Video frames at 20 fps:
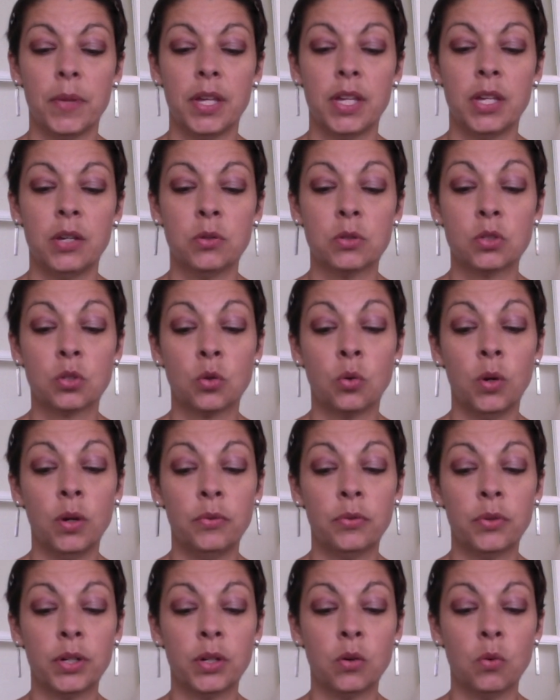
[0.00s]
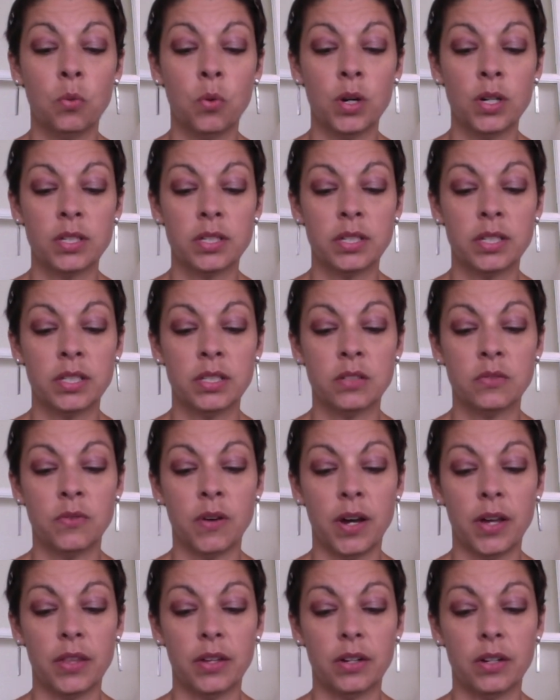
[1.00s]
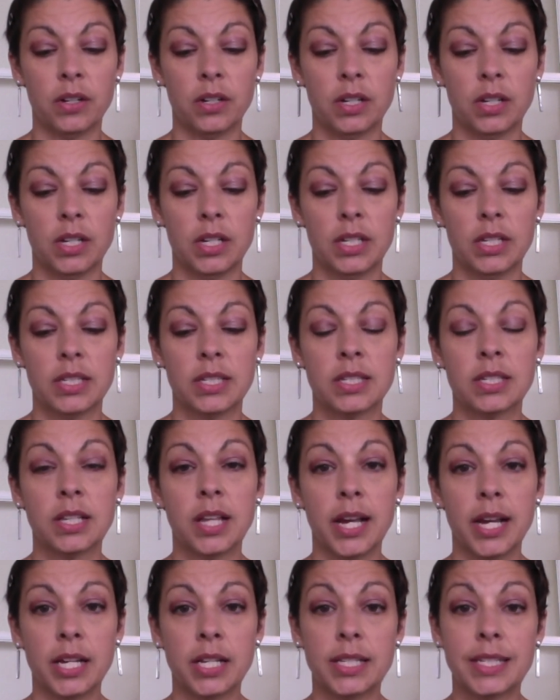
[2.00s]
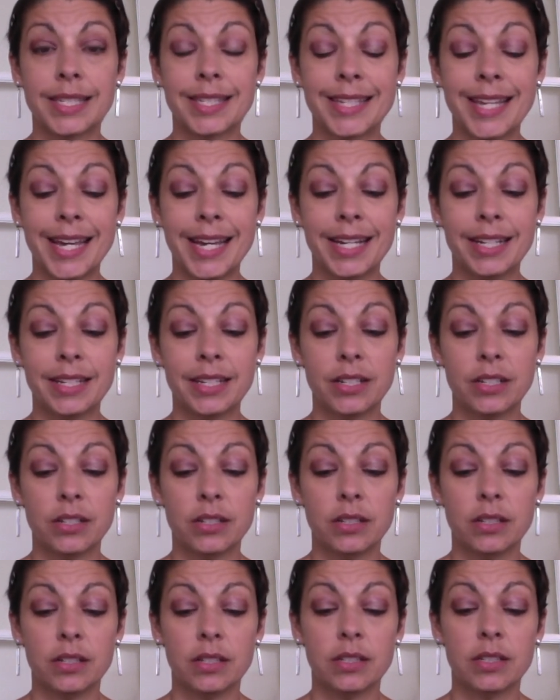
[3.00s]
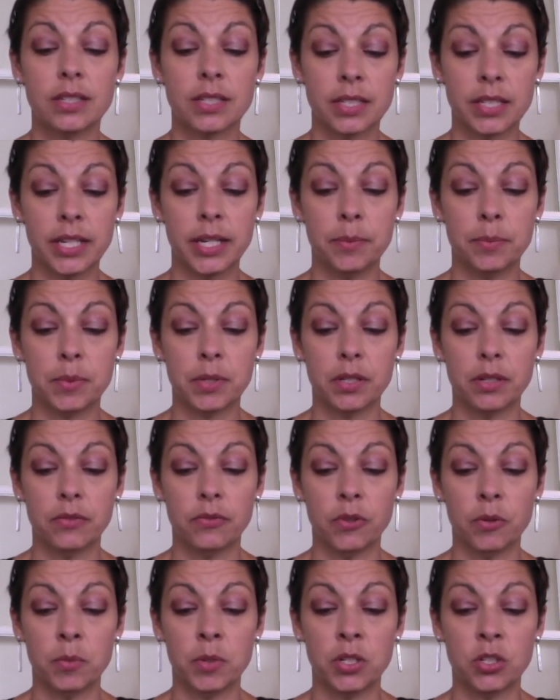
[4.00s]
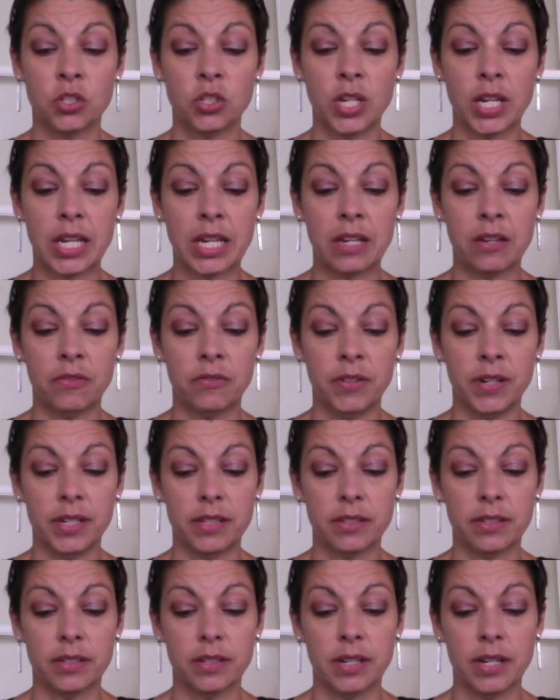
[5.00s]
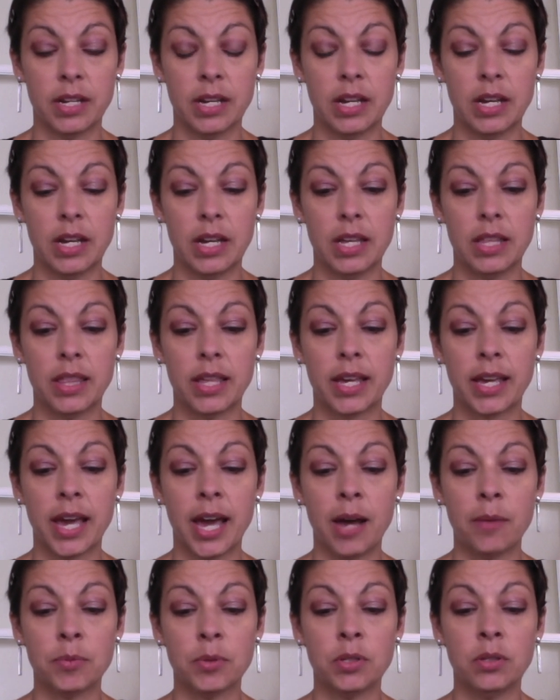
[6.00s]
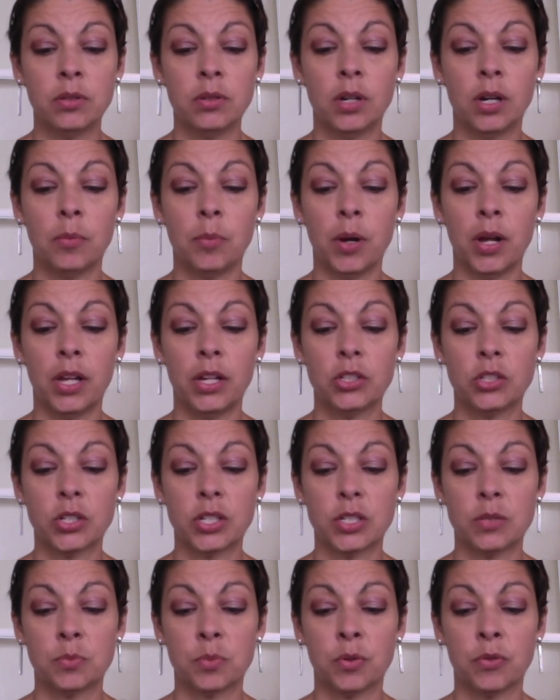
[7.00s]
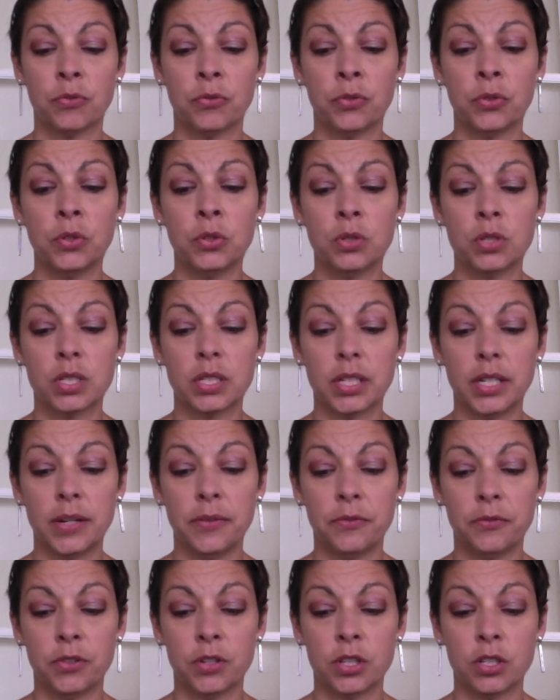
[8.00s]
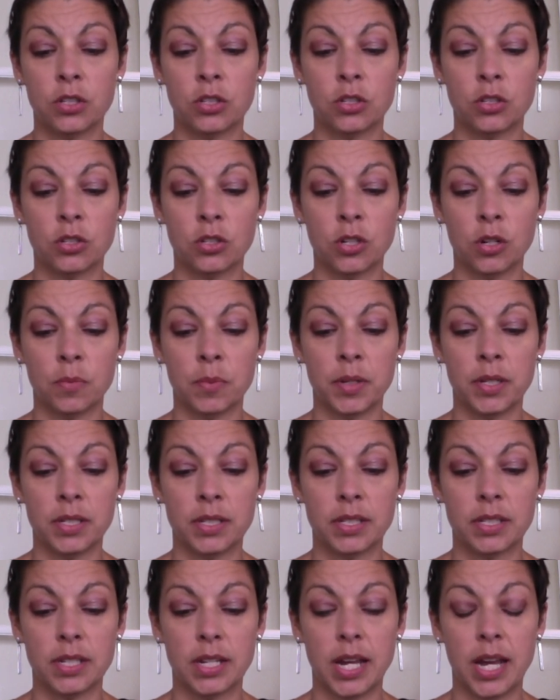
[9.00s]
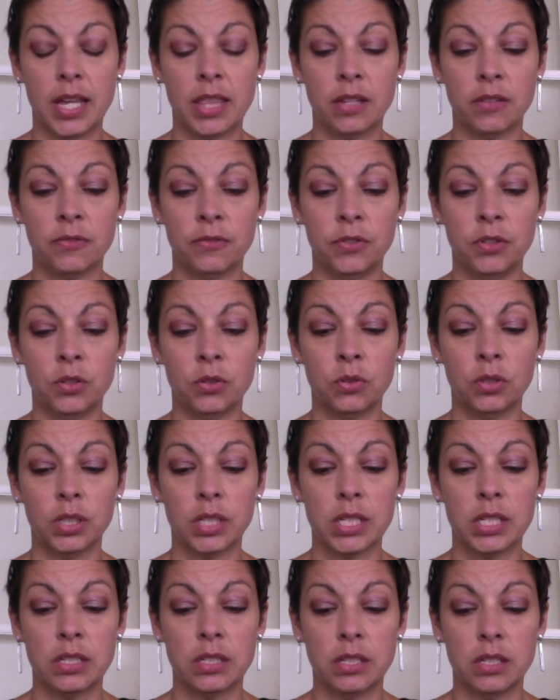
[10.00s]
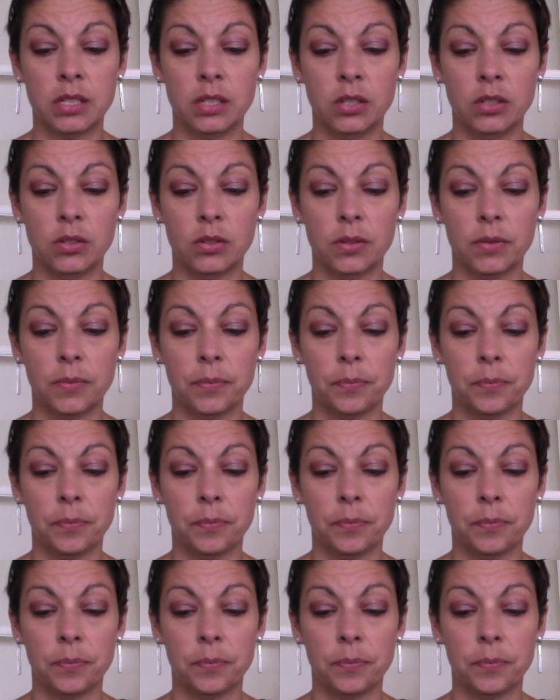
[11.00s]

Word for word: he was quivering worse than his father. Slant, sand slipped from his shaking fist. The captain apologized profusely for the disturbance, and the funeral continued.